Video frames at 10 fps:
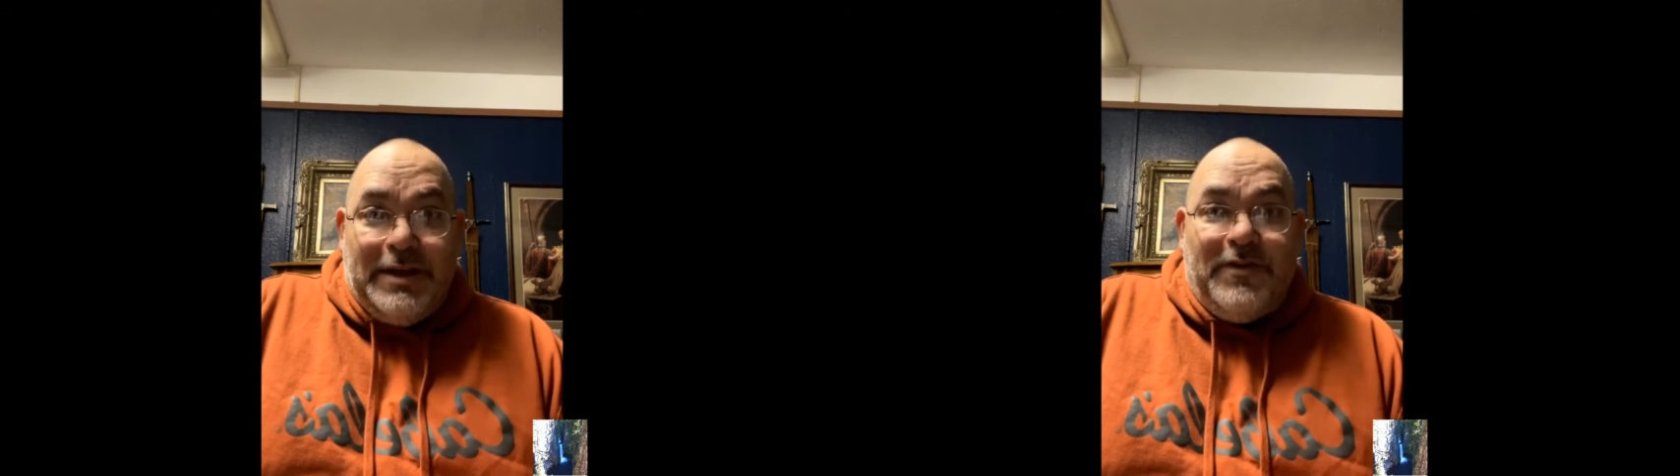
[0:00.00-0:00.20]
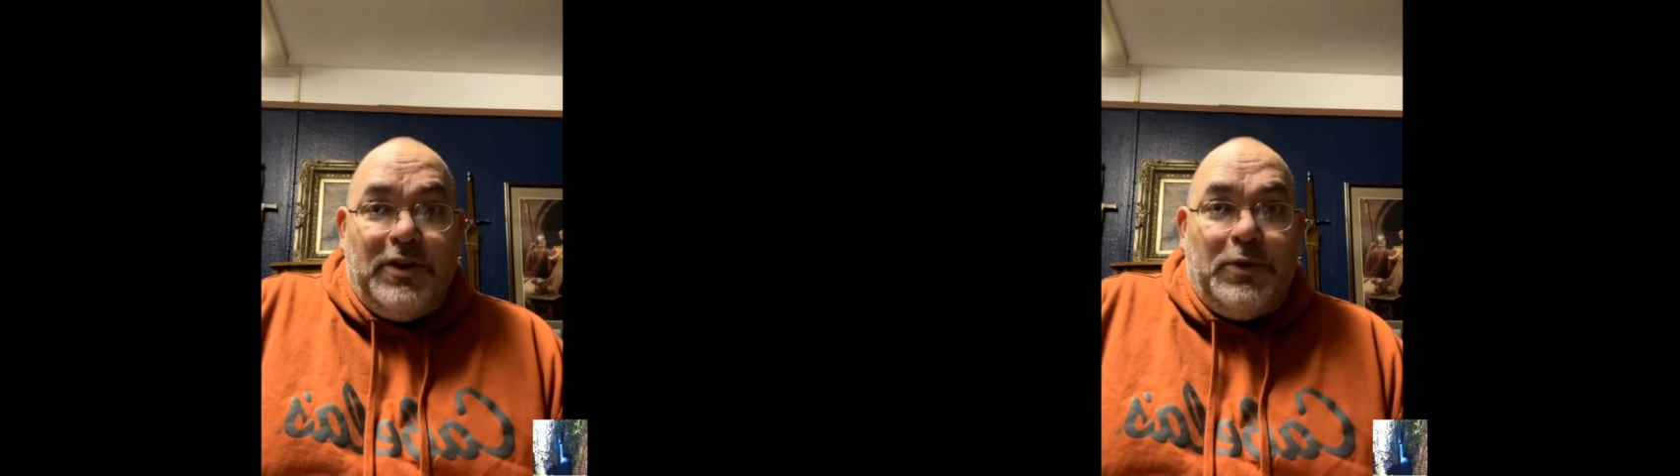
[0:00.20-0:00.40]

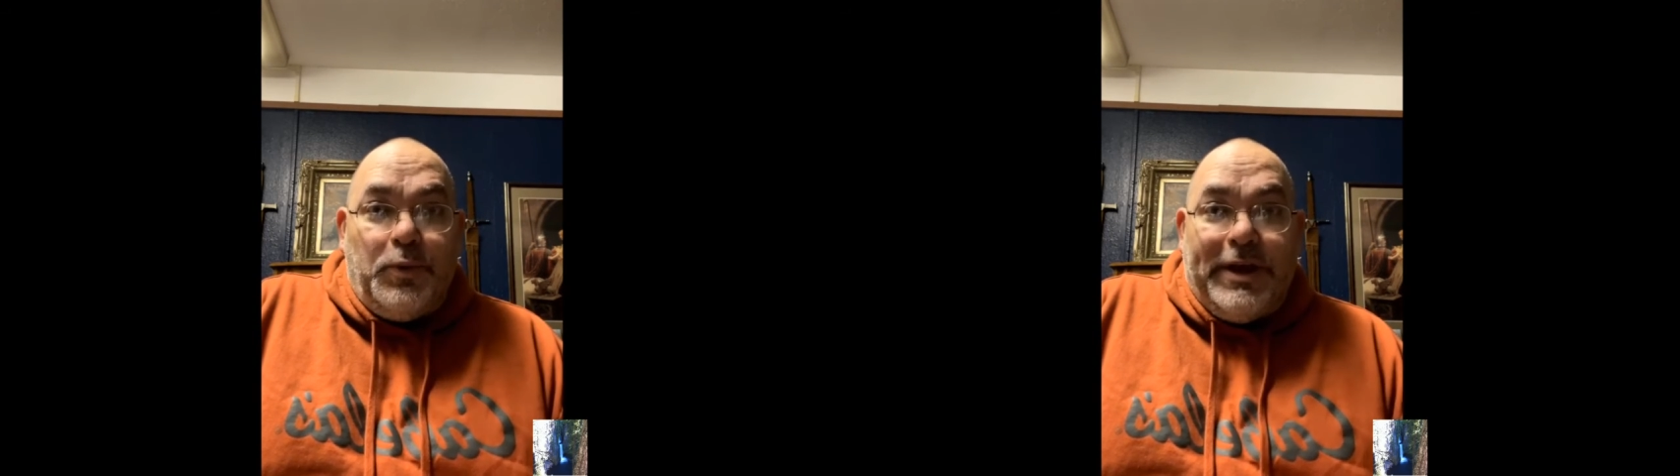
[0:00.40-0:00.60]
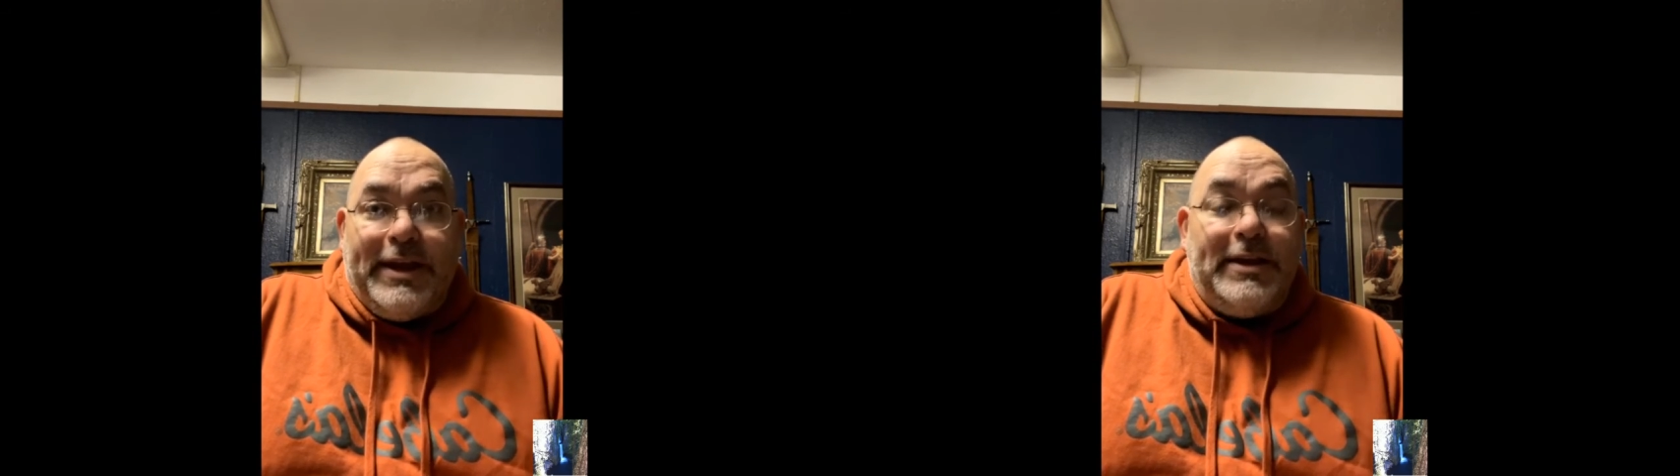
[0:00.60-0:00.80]
evil
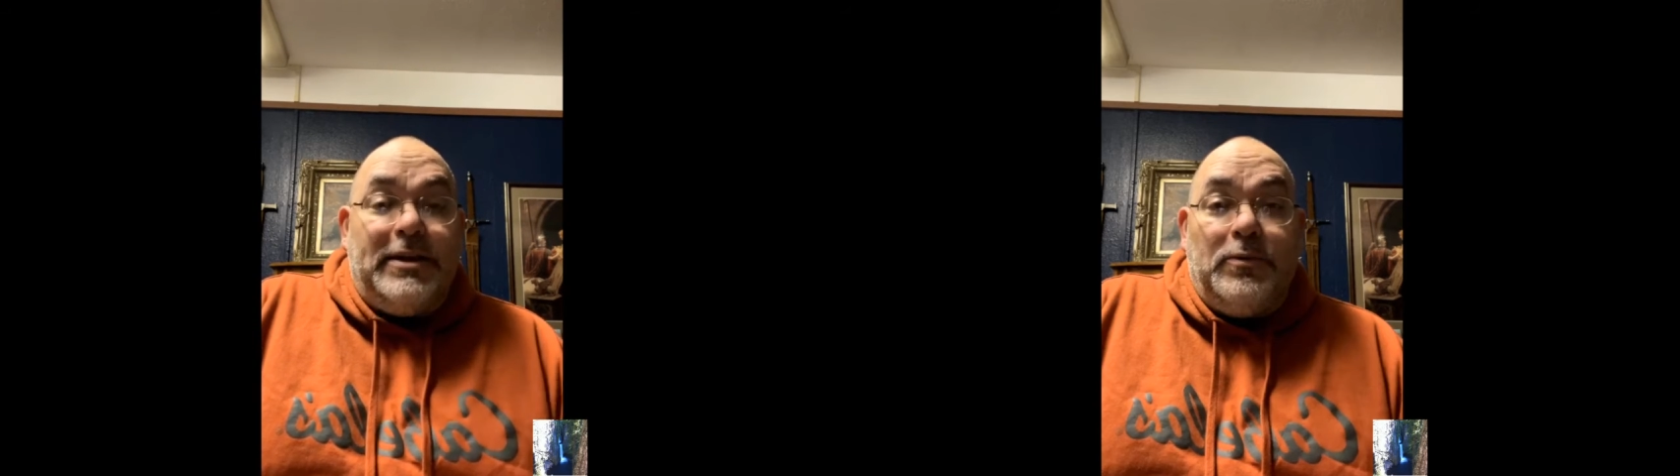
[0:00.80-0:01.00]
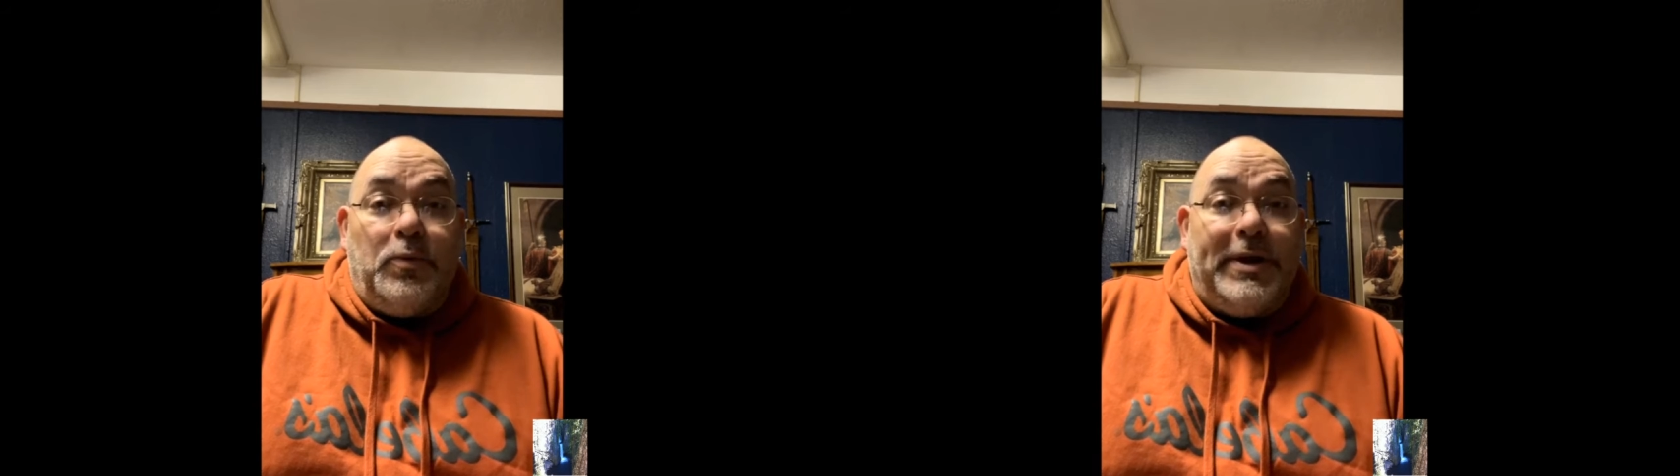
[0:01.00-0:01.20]
and
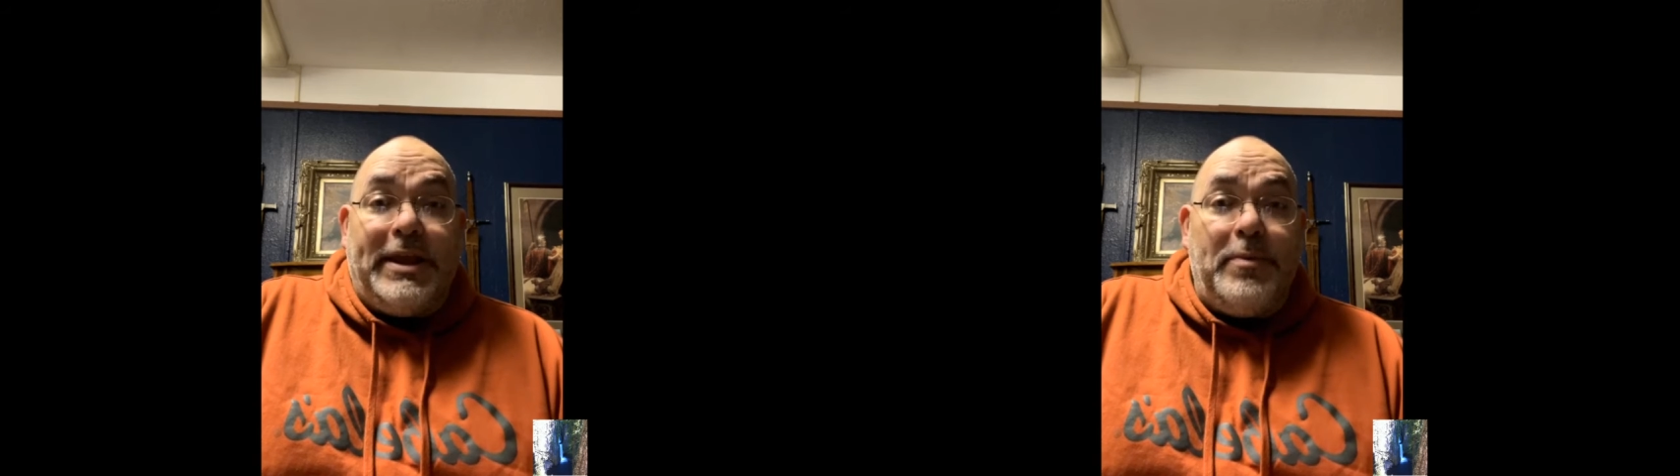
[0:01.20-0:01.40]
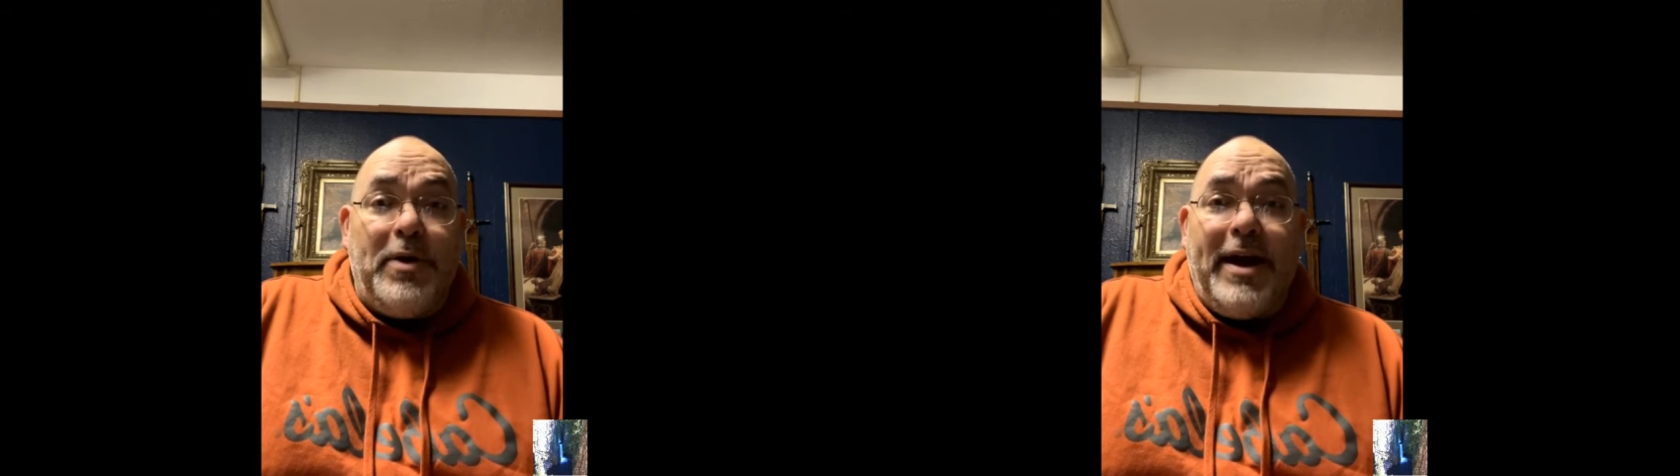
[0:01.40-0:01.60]
wicked in
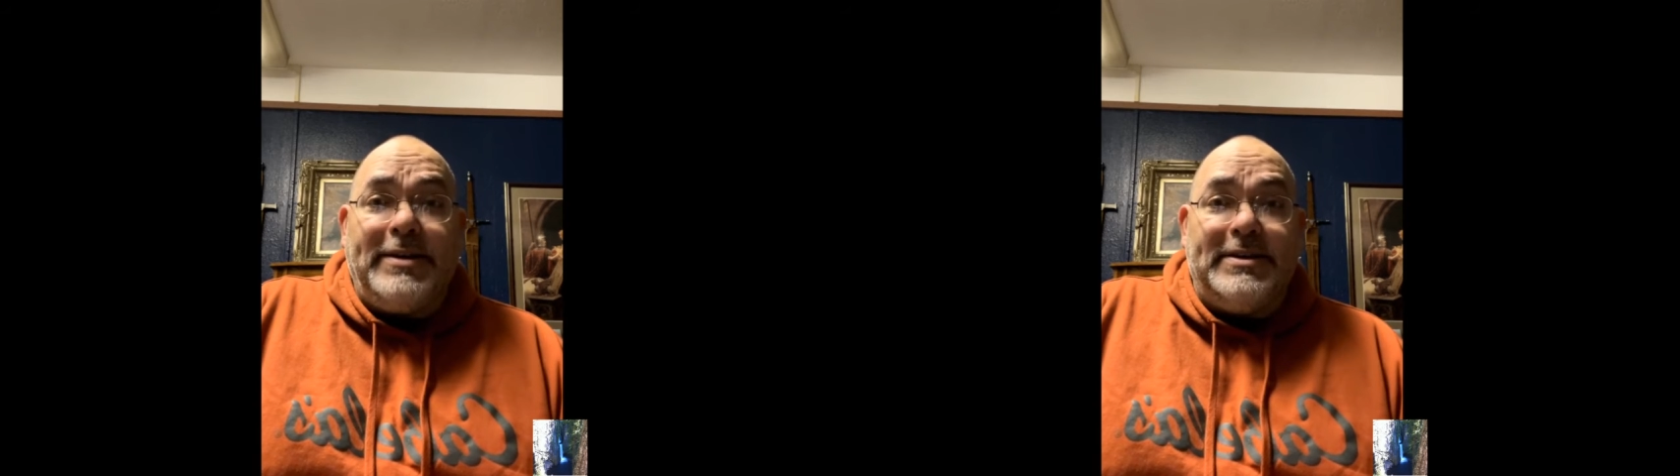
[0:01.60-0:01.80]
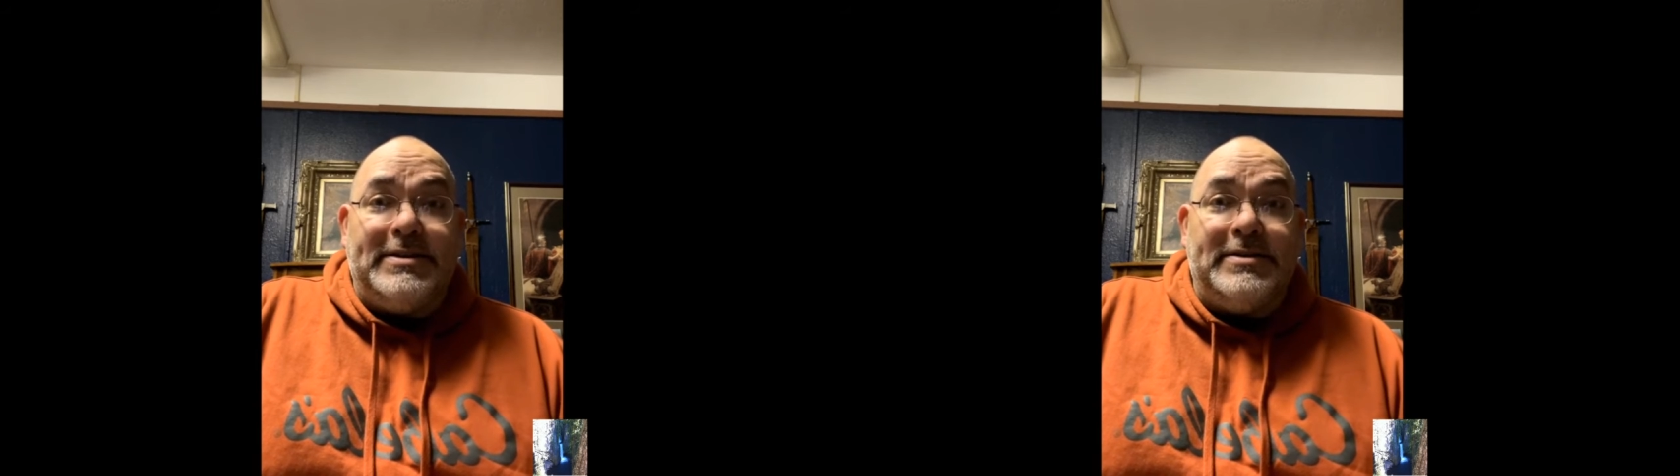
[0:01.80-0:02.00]
what they
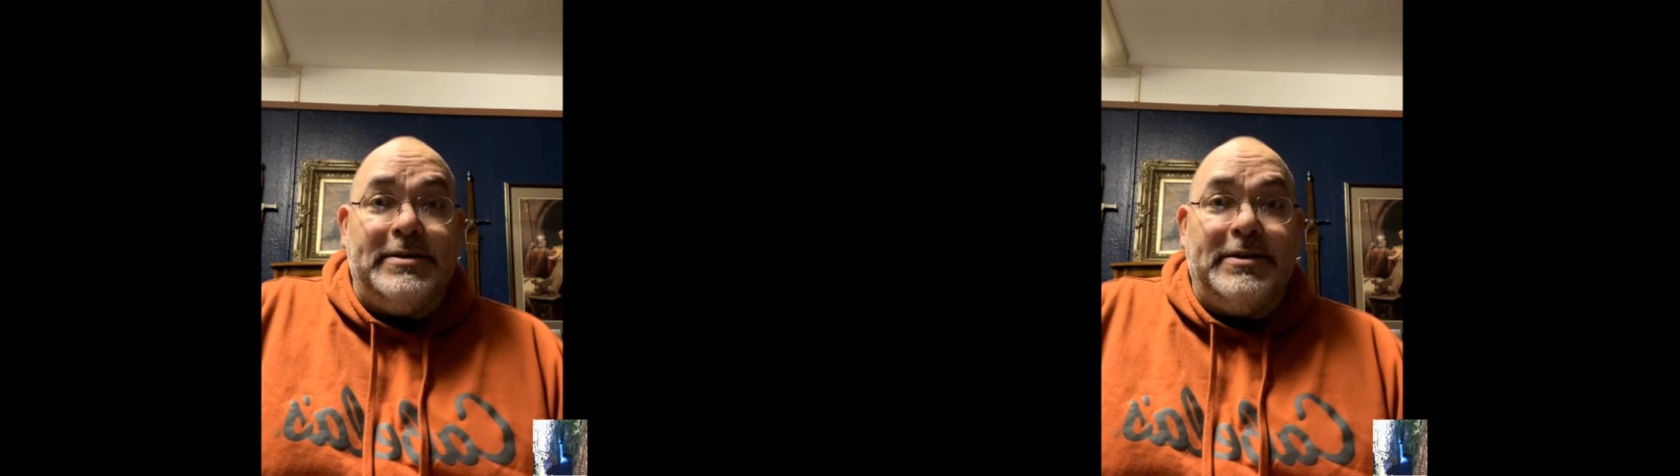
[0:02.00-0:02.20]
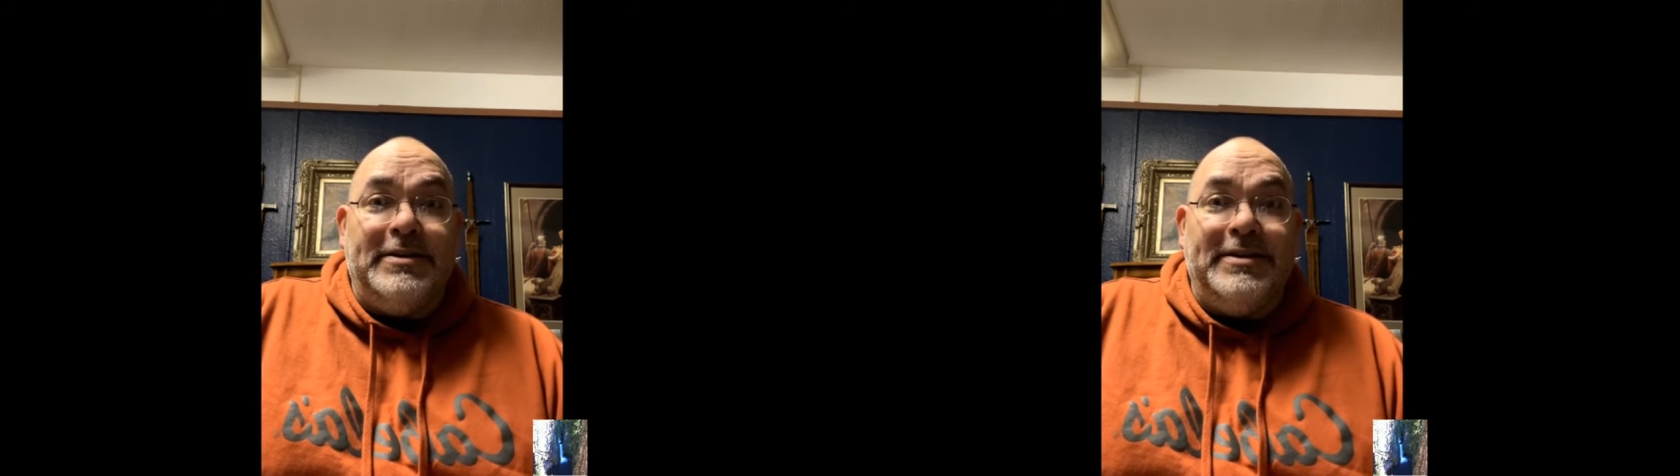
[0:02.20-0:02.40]
practice.